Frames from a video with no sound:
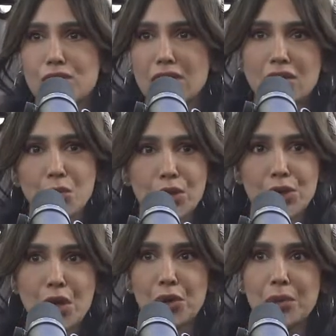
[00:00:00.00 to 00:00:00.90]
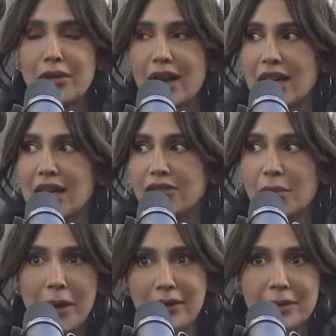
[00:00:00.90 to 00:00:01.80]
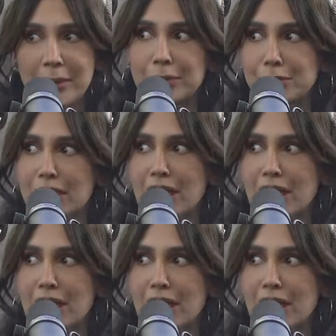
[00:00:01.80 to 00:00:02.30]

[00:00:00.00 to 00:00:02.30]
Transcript: Who's going to want to know where I live? Apparently people